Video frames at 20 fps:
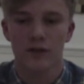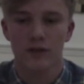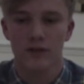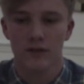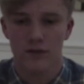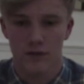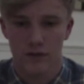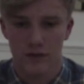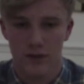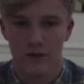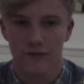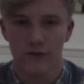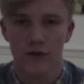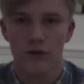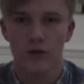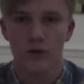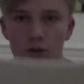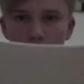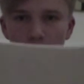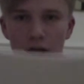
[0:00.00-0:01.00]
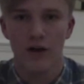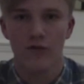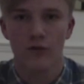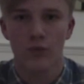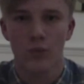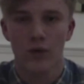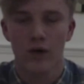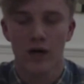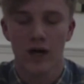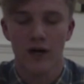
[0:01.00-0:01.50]
If you have
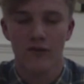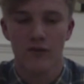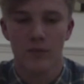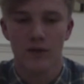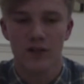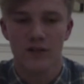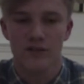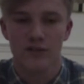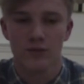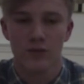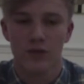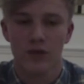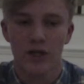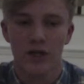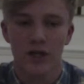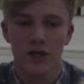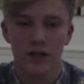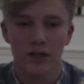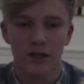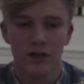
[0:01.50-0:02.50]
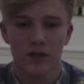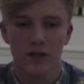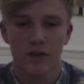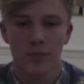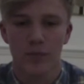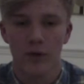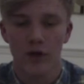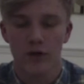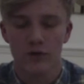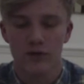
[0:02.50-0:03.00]
a piece of work, you
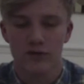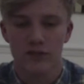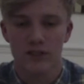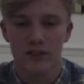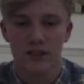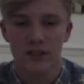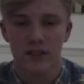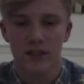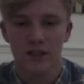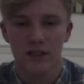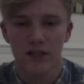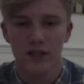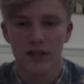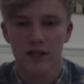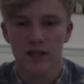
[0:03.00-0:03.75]
post it,